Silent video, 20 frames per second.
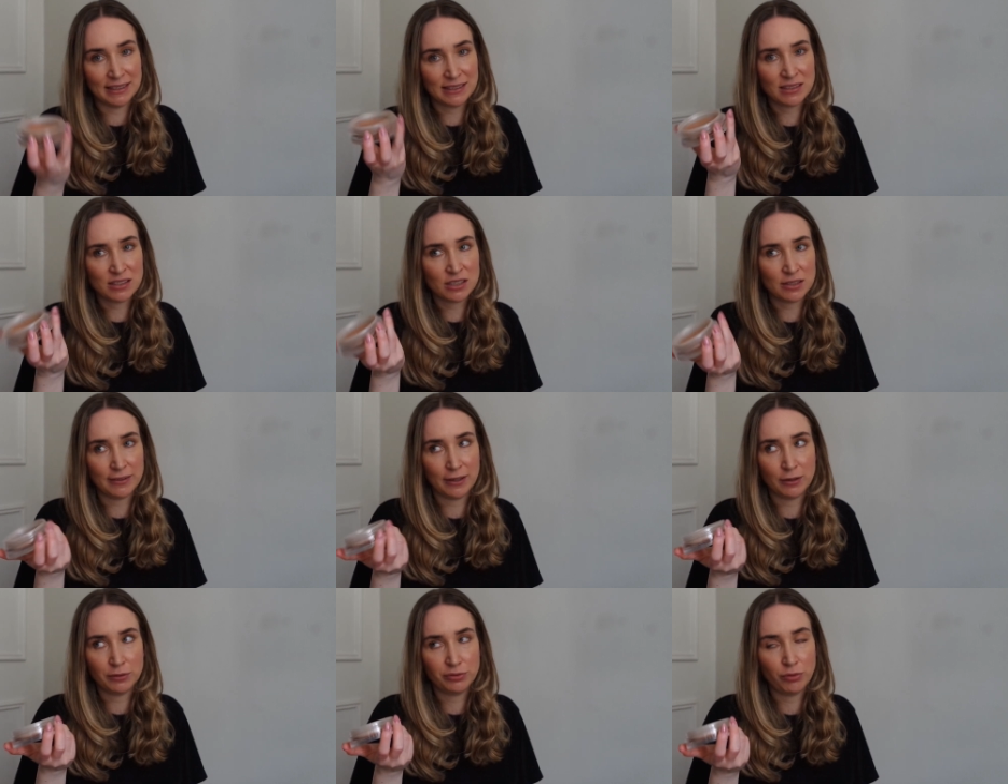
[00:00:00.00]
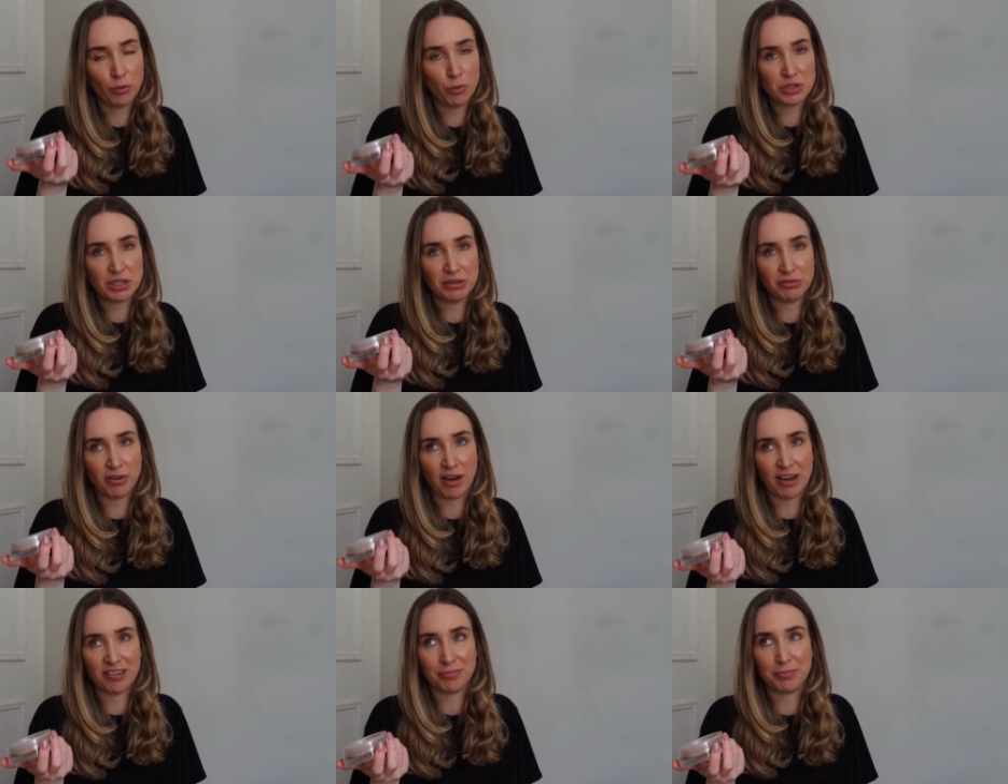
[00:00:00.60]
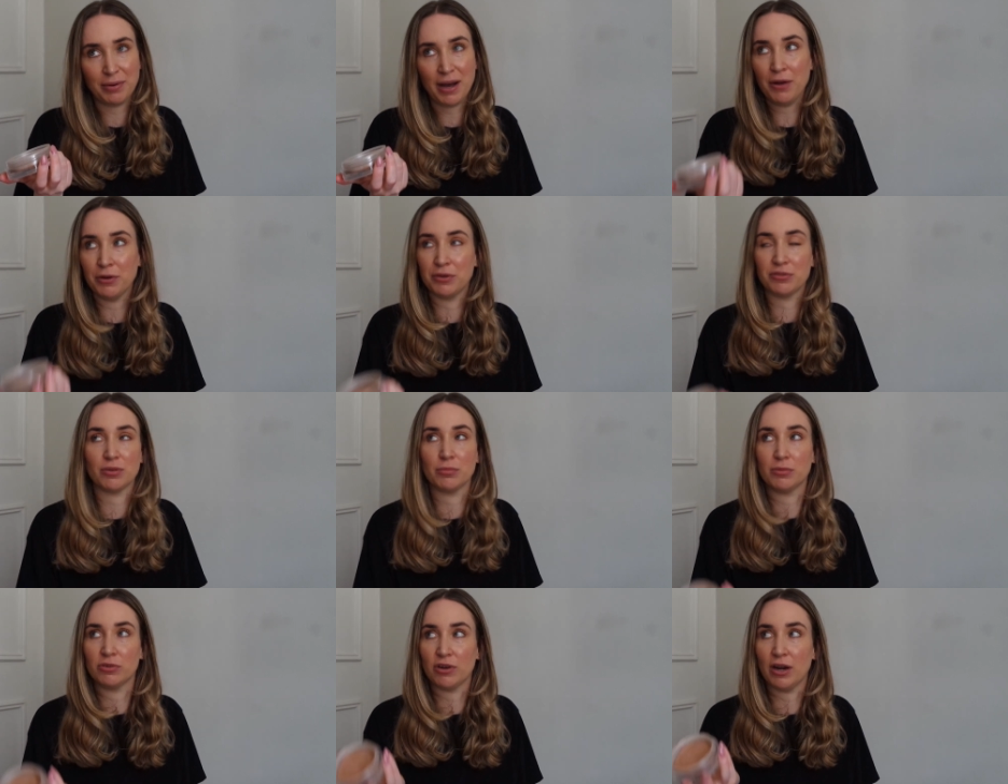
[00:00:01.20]
This is around £45
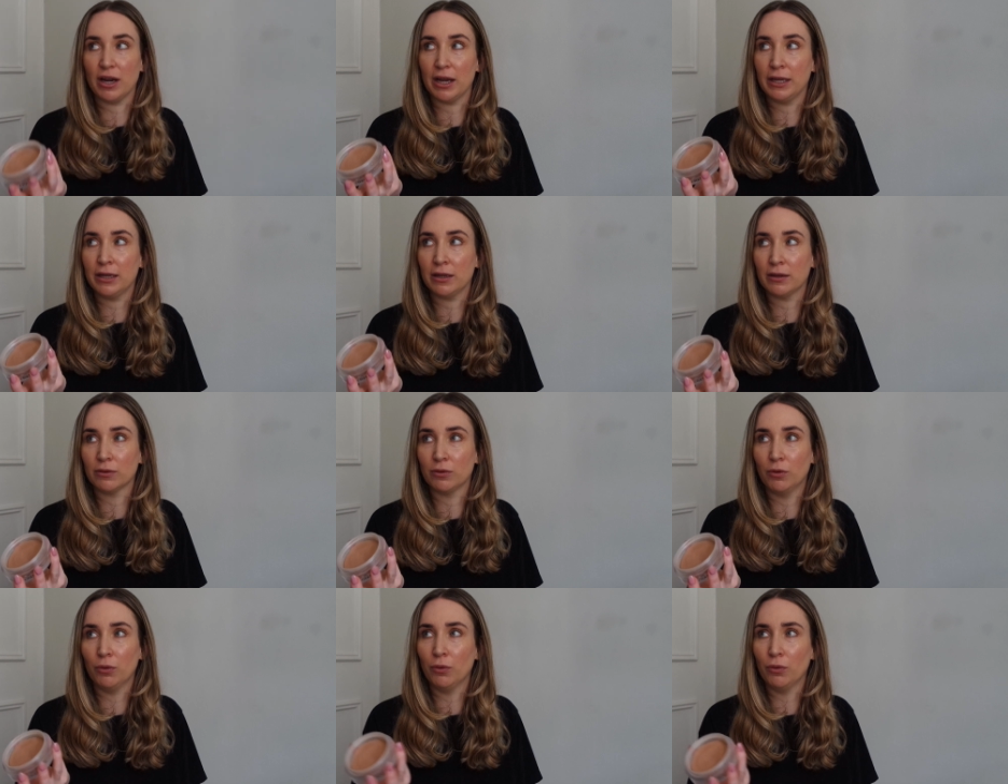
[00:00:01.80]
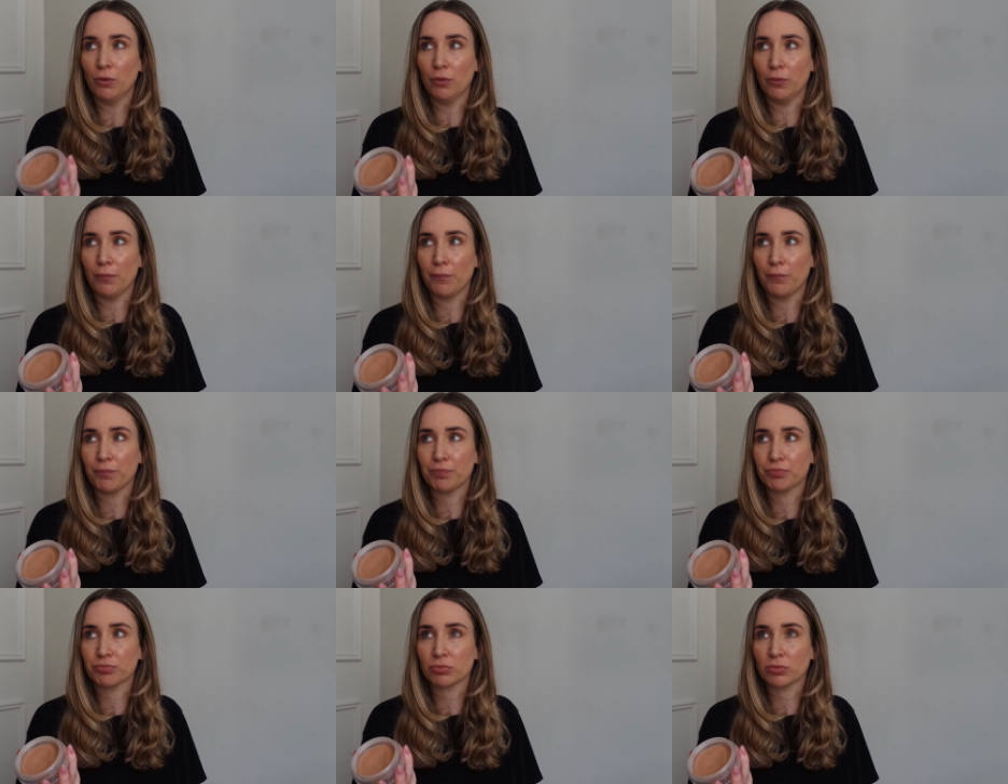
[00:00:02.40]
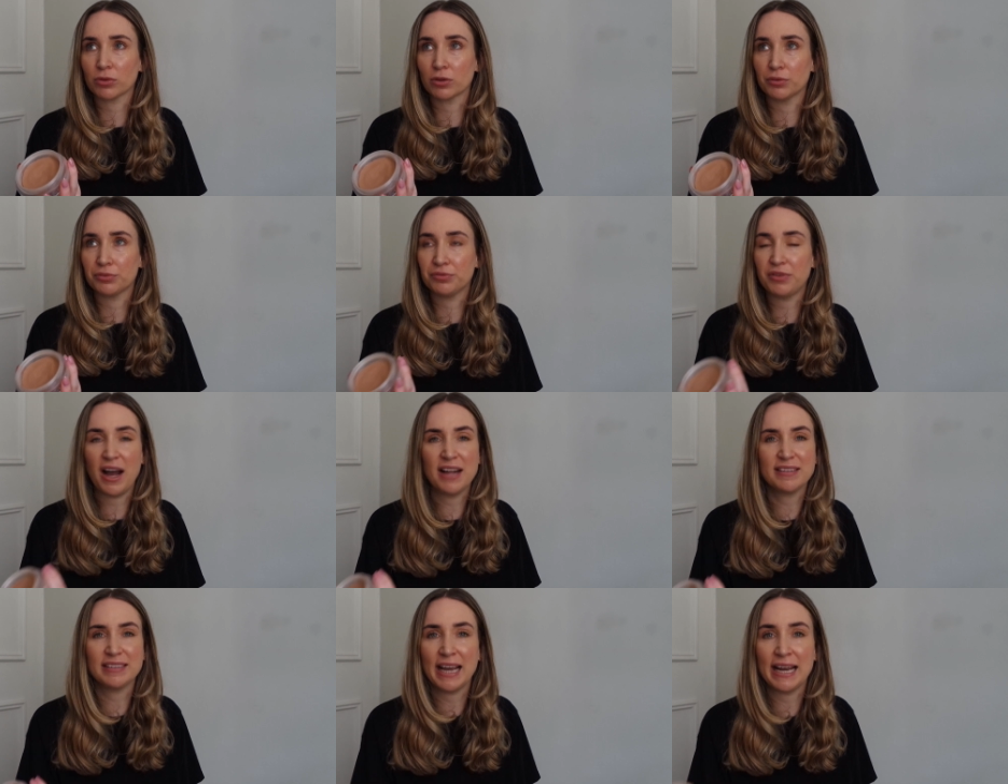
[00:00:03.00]
if I'm right, or
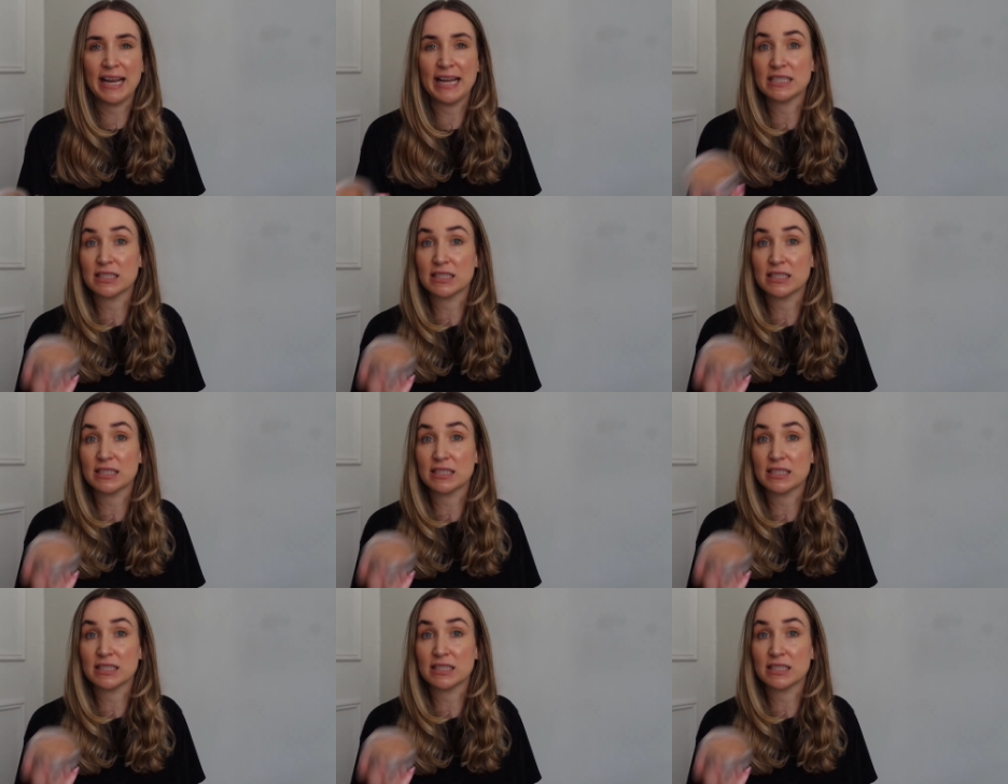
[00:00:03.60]
38.